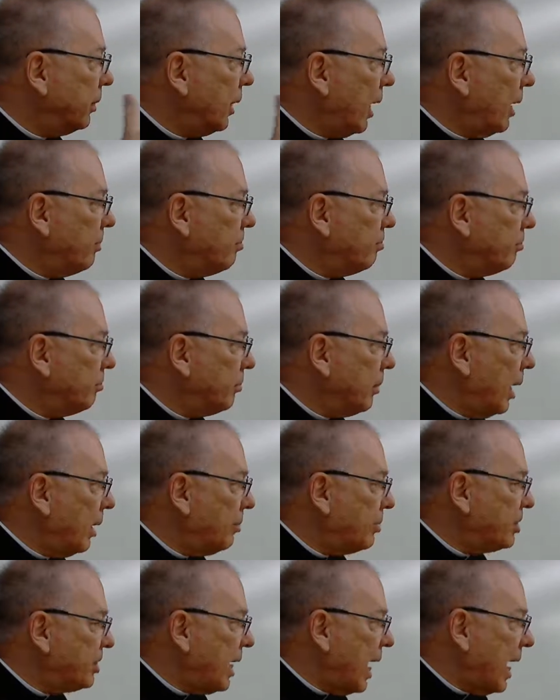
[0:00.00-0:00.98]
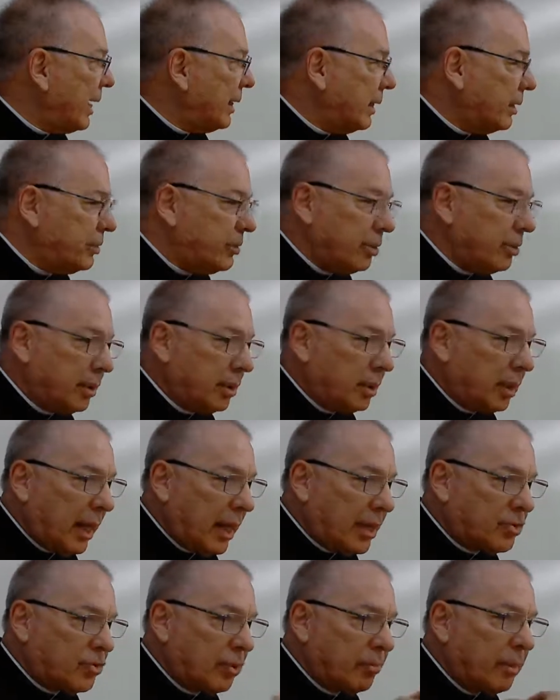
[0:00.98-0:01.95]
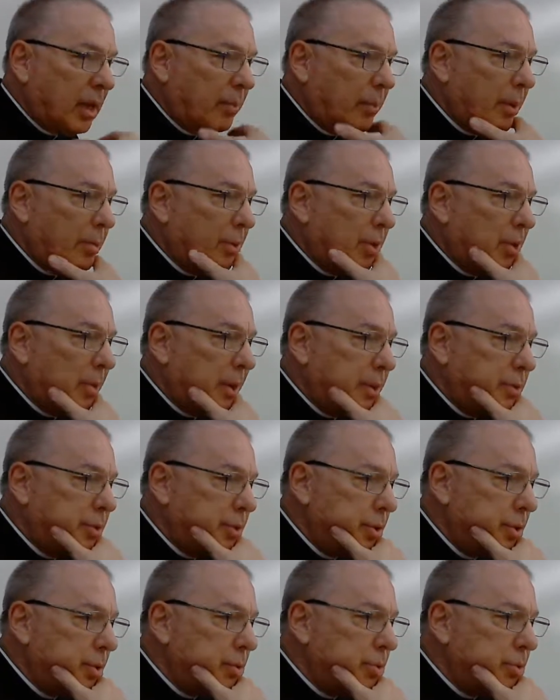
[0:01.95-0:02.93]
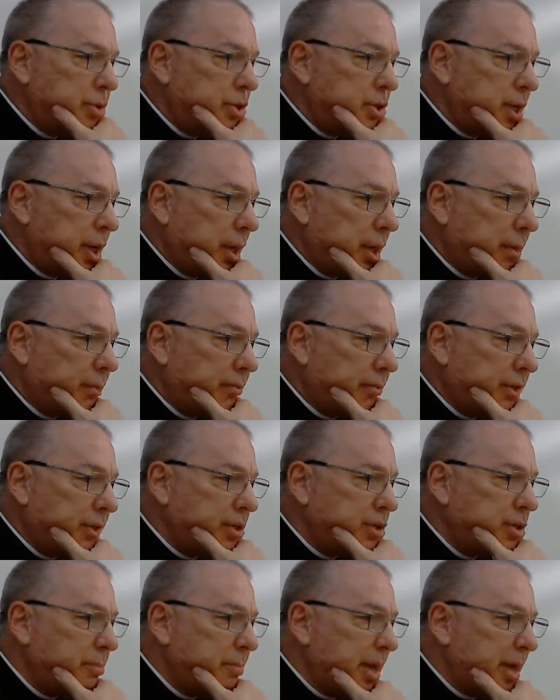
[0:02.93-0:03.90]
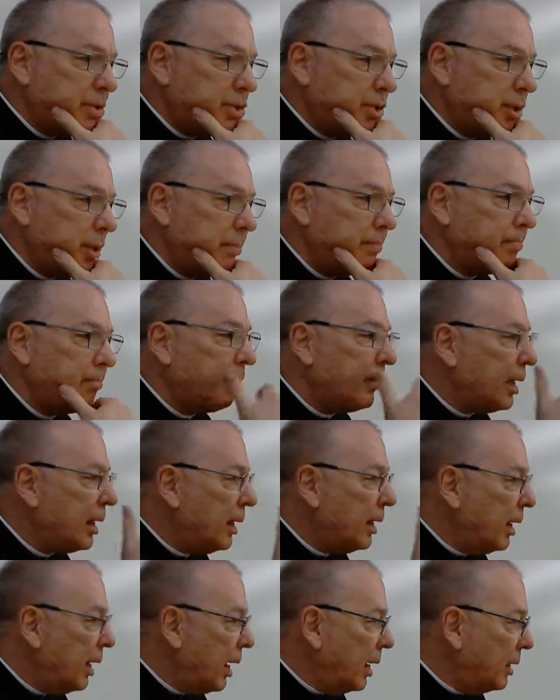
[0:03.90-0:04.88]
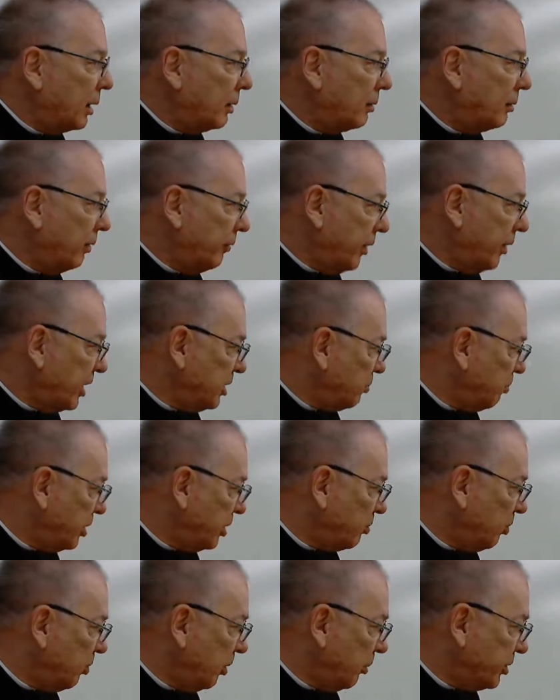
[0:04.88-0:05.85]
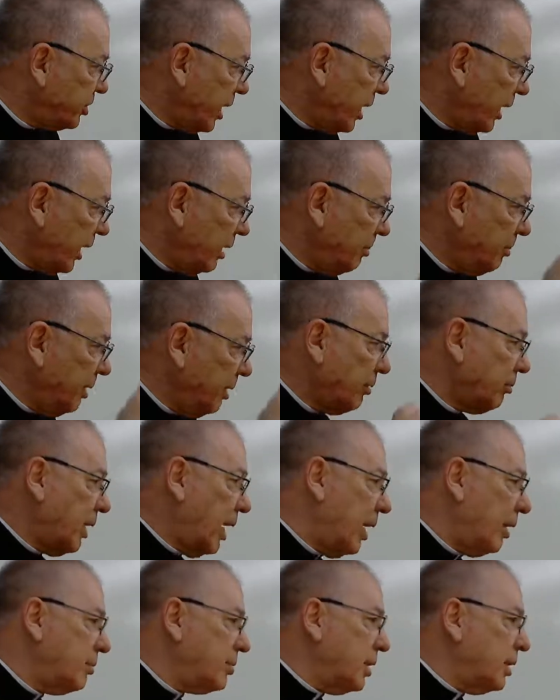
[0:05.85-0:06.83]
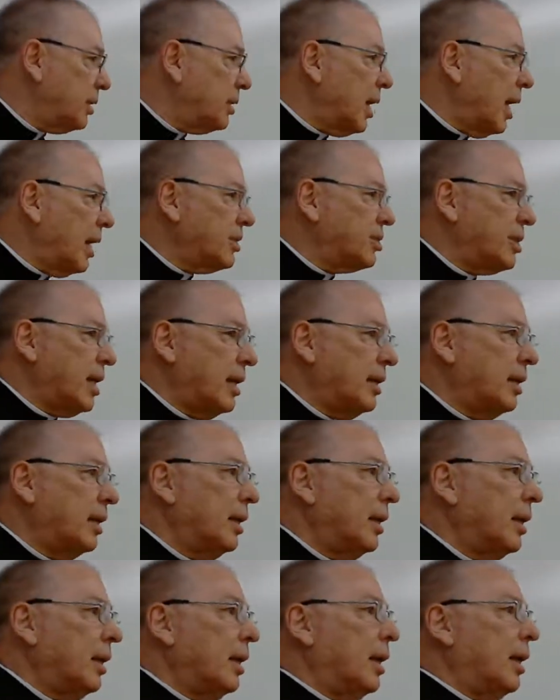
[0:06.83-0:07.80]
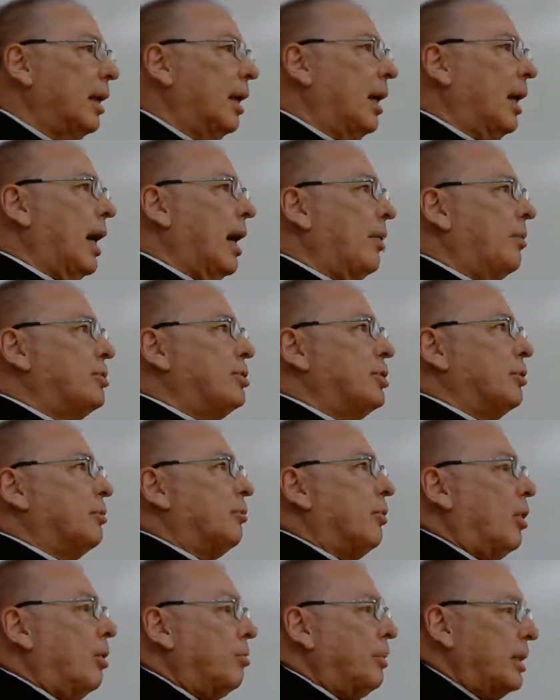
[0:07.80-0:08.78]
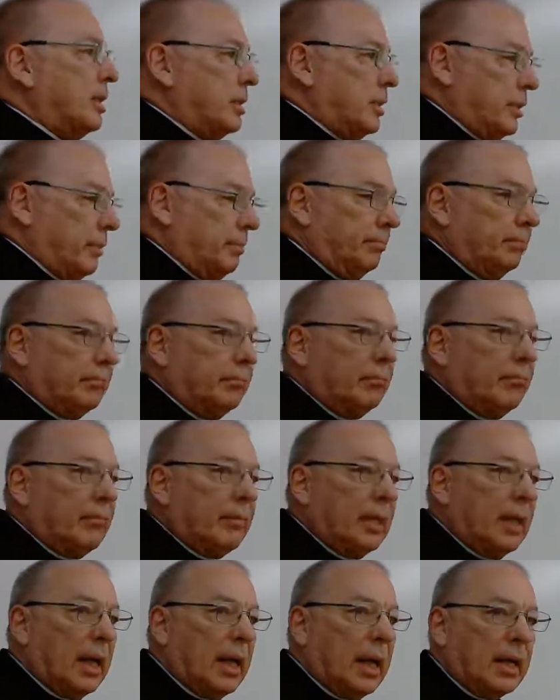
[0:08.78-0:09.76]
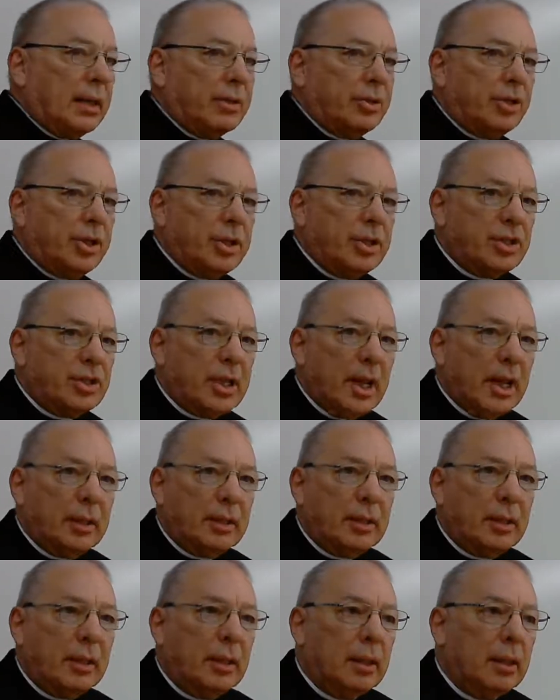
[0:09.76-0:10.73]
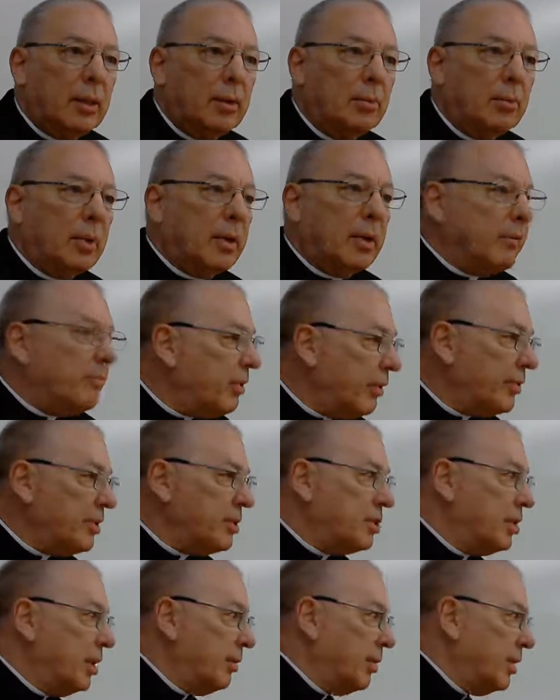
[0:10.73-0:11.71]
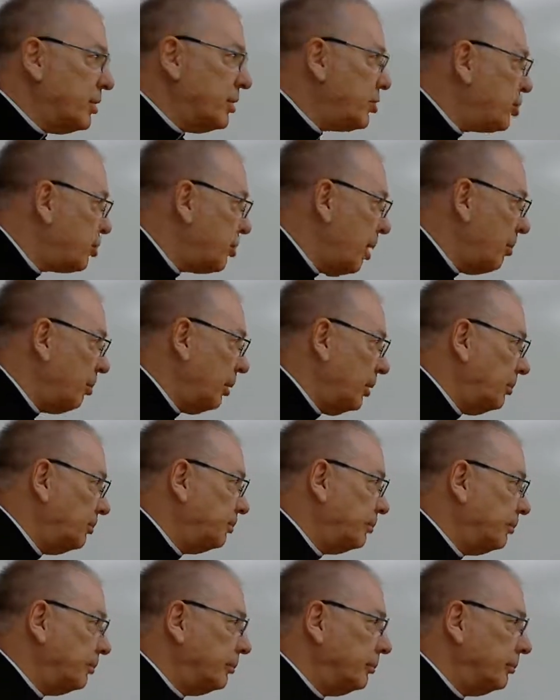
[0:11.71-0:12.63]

I was guided to the classroom that we were going to use for the semester, and the vice principal was taking me around, and I said, "How is enrollment?" And she said, "We're in very serious trouble."